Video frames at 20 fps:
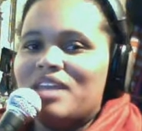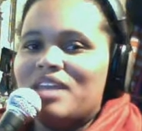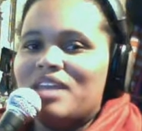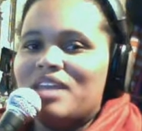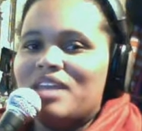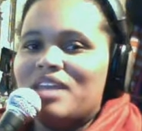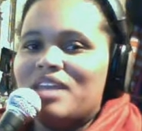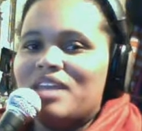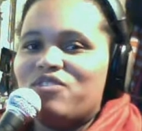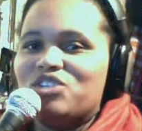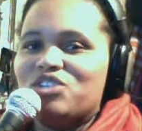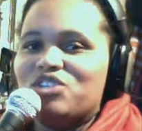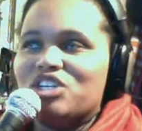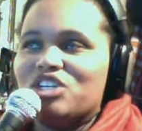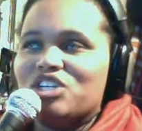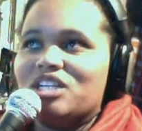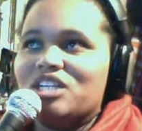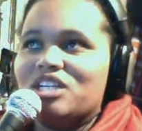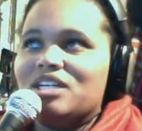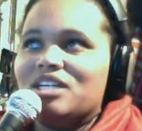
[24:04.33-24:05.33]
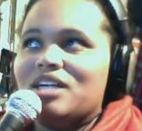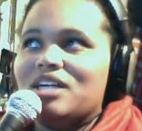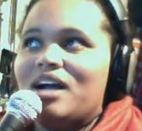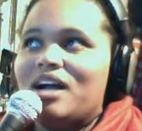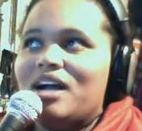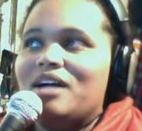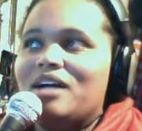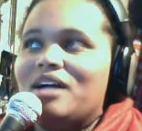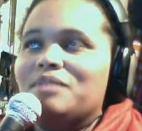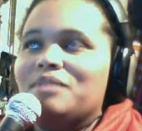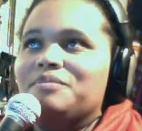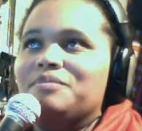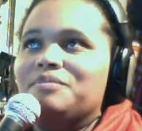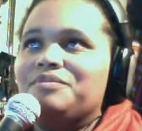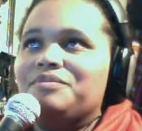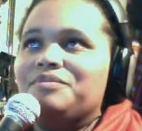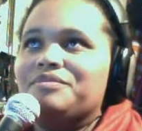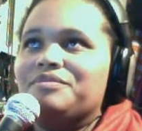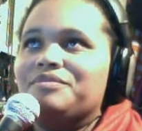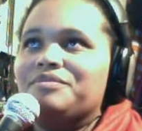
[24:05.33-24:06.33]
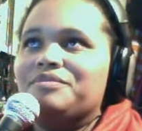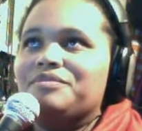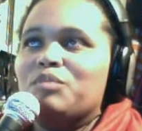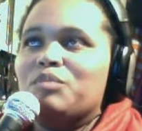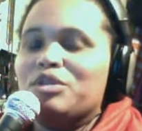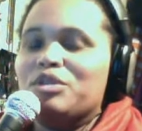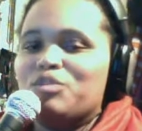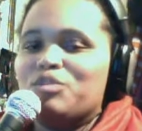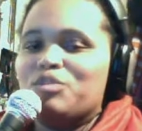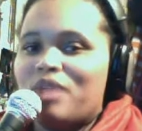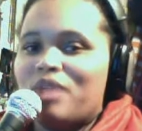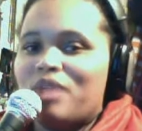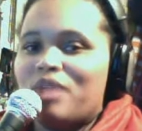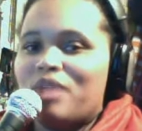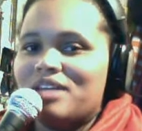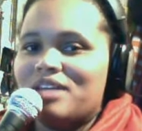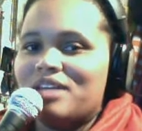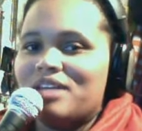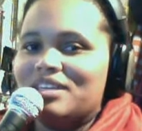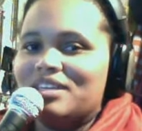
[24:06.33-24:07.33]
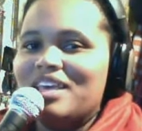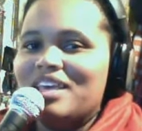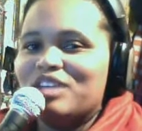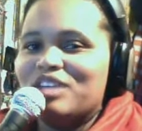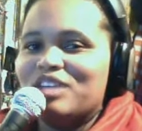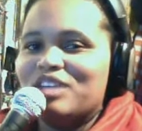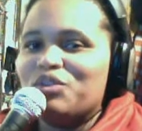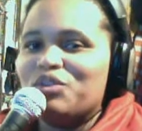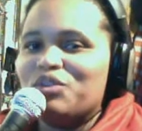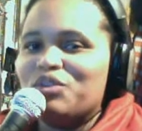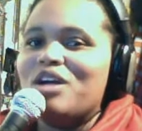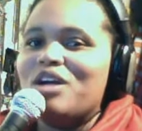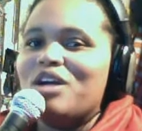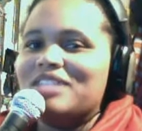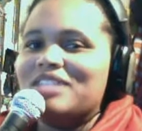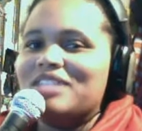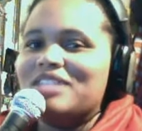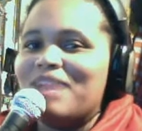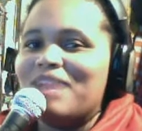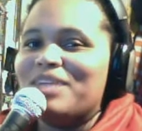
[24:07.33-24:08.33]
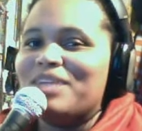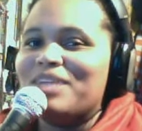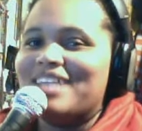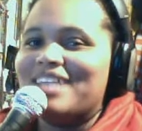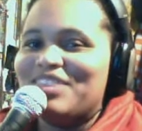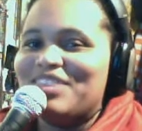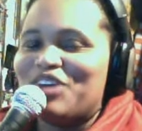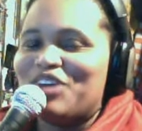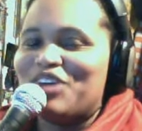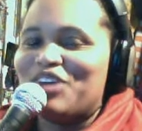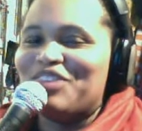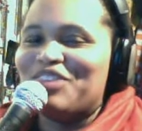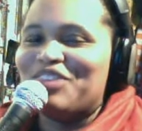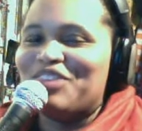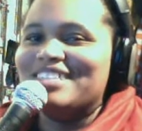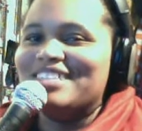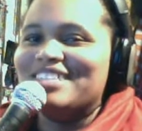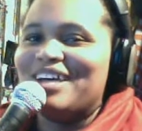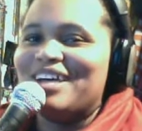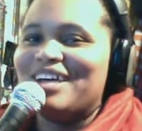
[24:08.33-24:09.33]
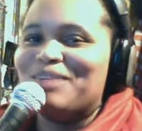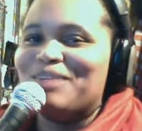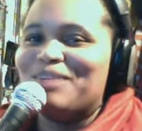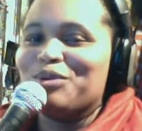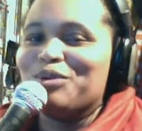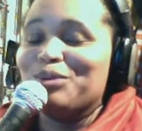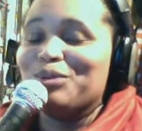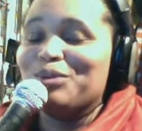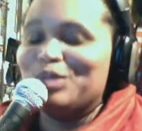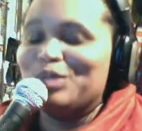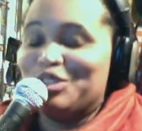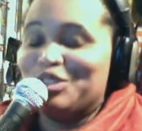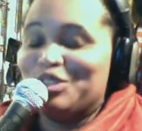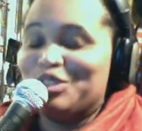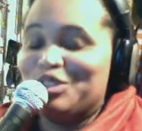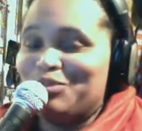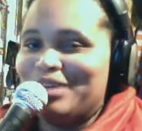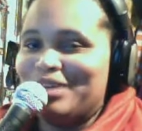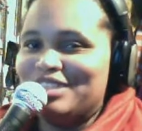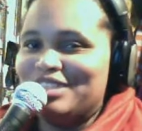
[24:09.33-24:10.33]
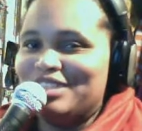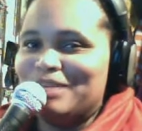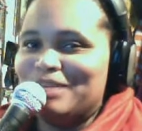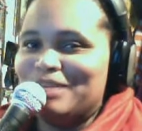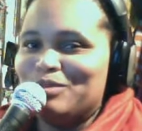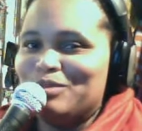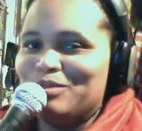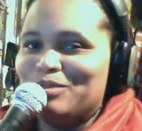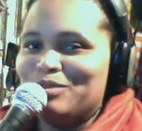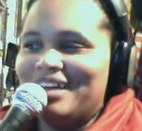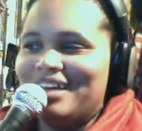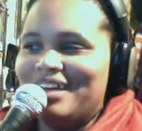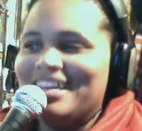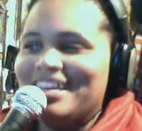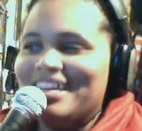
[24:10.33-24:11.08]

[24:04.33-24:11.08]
after Pierce Brosnan, because for a long time my dad thought that Tom Cruise should have played James Bond,